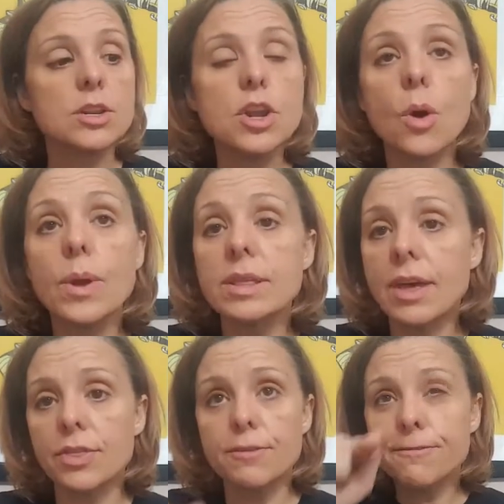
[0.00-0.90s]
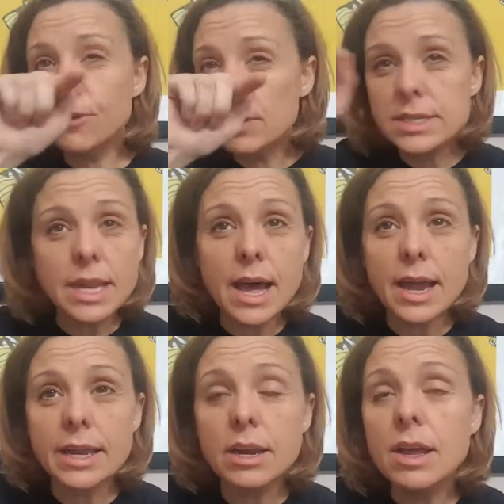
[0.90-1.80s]
knowing that the first
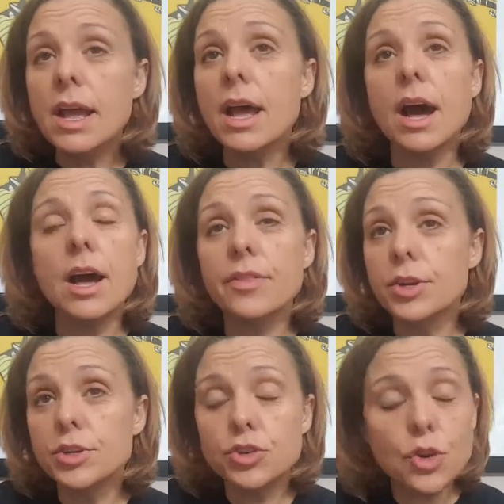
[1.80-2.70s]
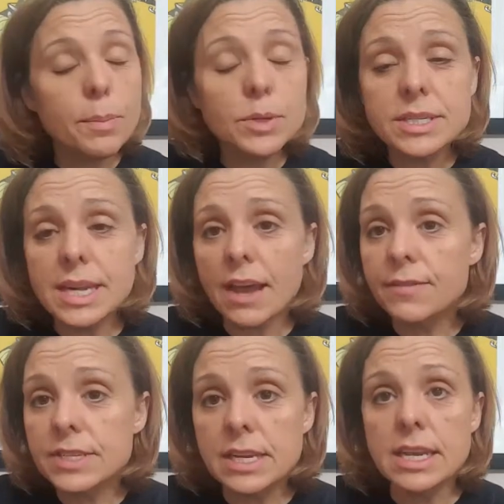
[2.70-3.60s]
line on the treble
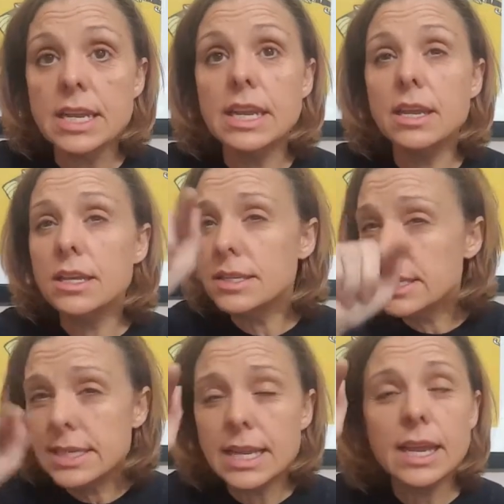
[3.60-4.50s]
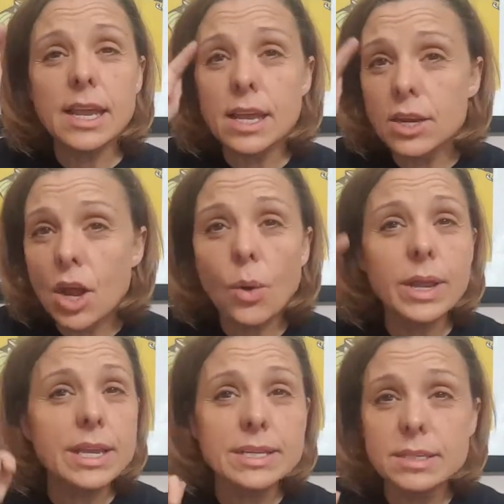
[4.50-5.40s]
staff is an E, seeing it,
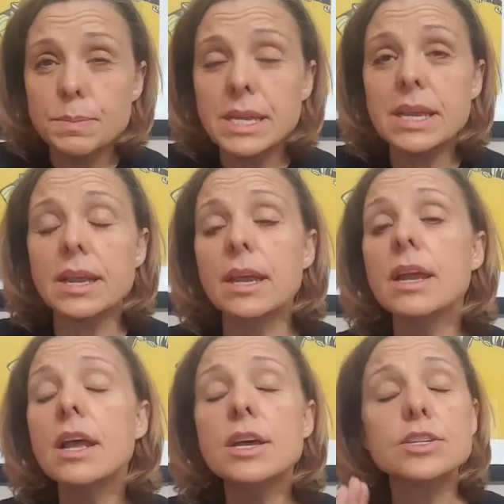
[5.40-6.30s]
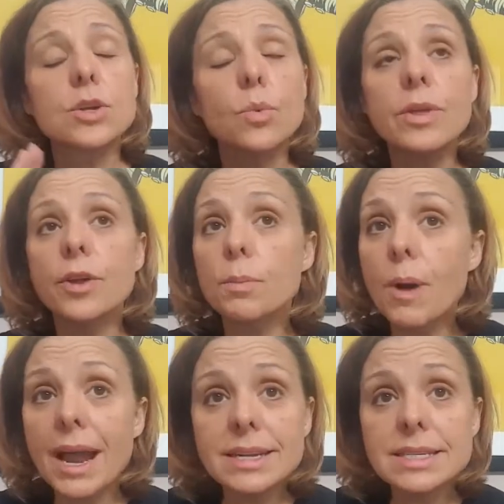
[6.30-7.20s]
knowing it, speaking it. So when they're
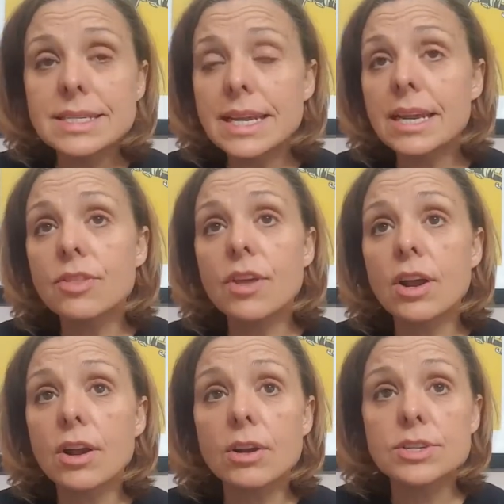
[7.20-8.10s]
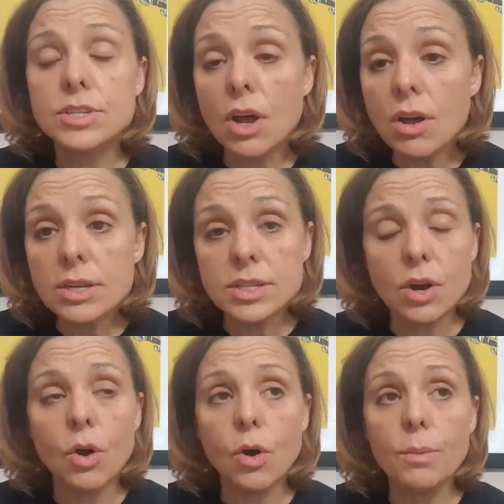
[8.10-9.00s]
practicing their songs
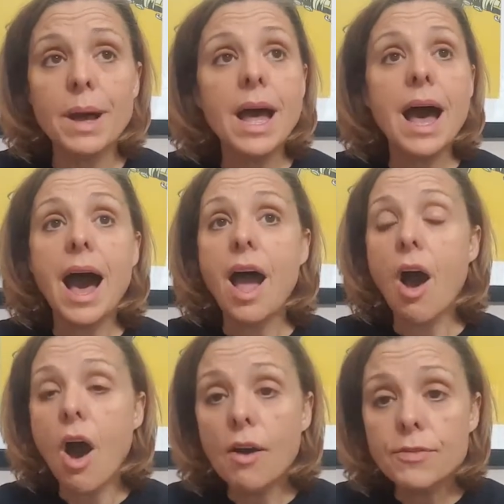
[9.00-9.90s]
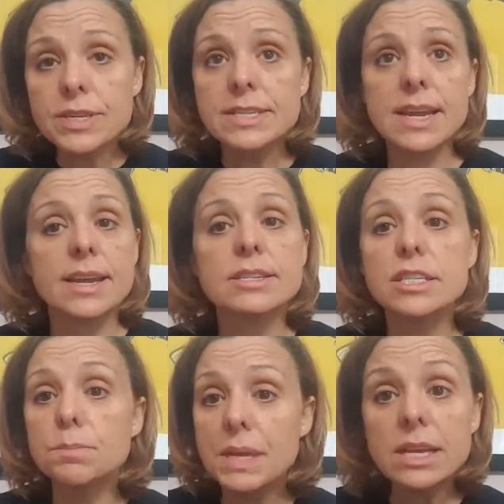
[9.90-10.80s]
at home, I often say,
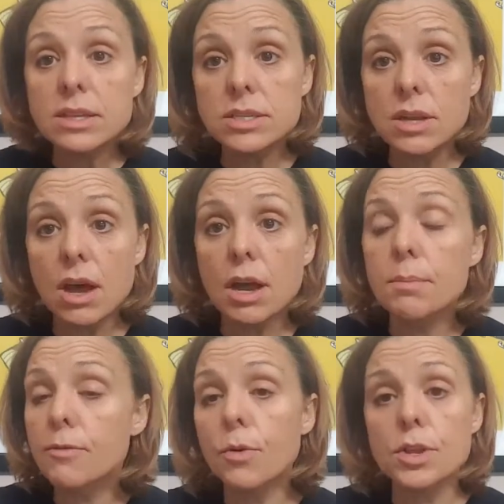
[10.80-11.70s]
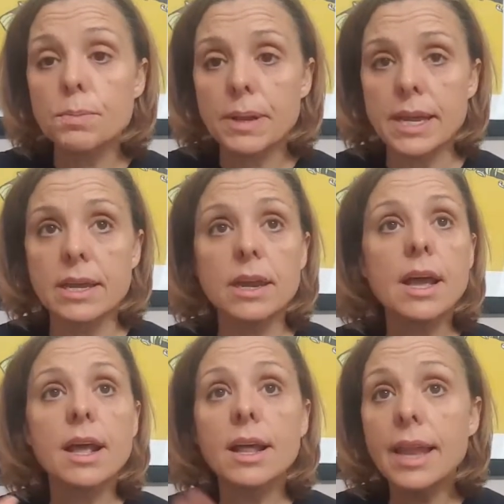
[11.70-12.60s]
speak the song before you play it.
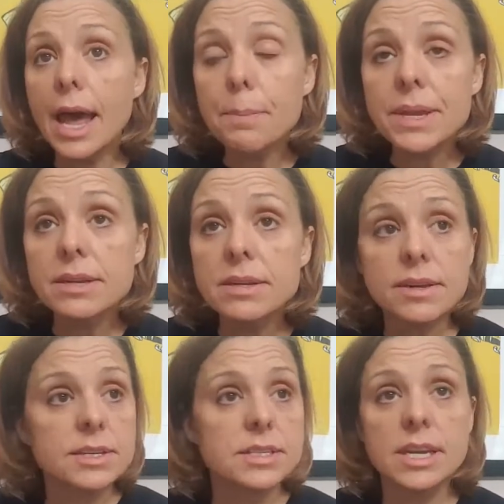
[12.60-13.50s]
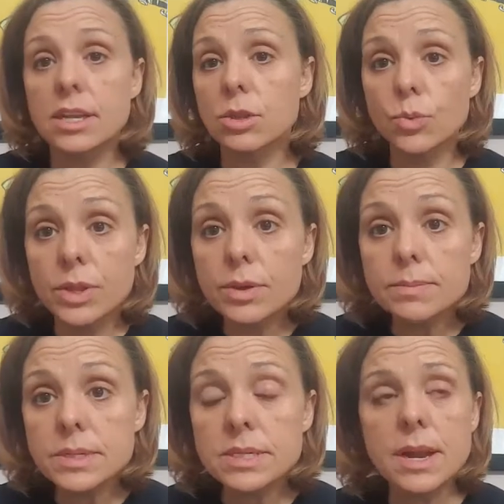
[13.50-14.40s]
Clap it to get the
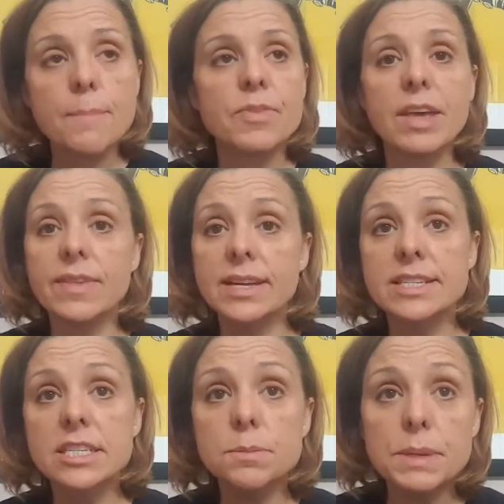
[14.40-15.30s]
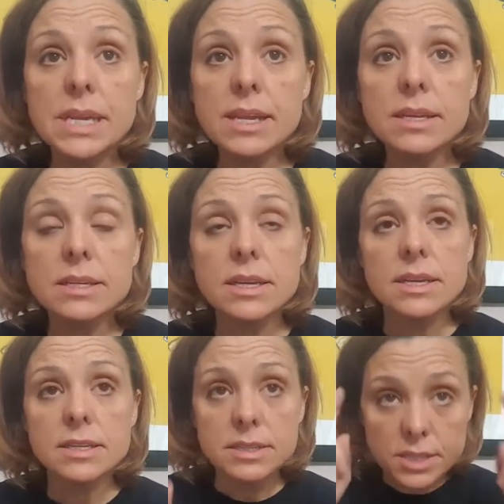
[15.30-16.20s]
rhythms, and then speak it
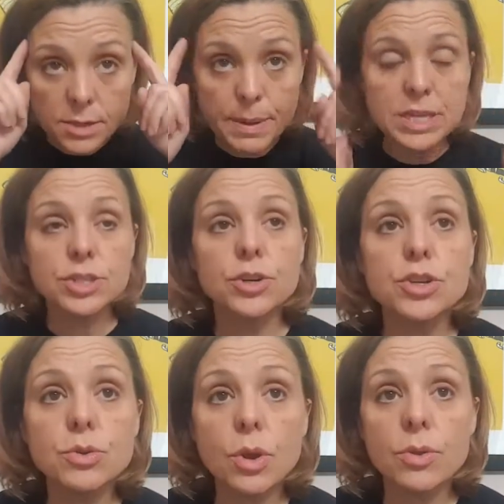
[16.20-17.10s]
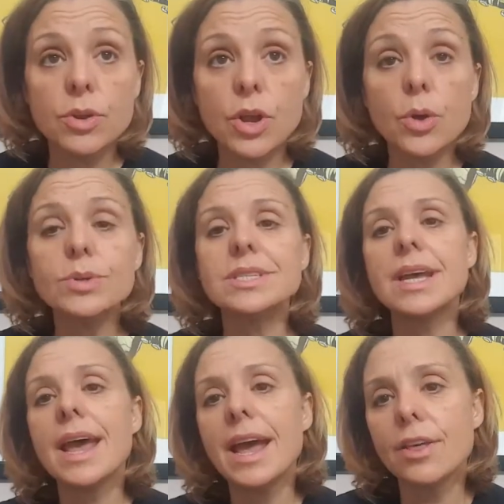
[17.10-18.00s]
to make sure you know the notes,
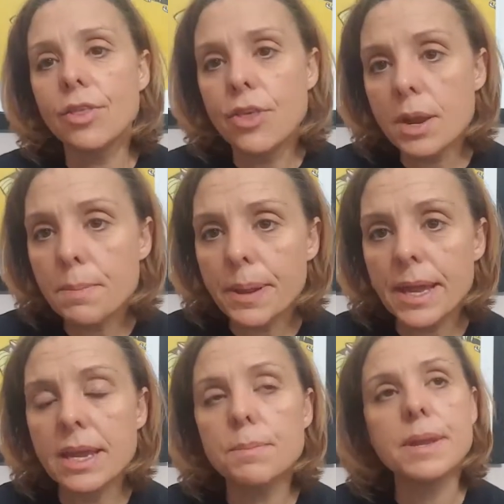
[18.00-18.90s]
and then play it,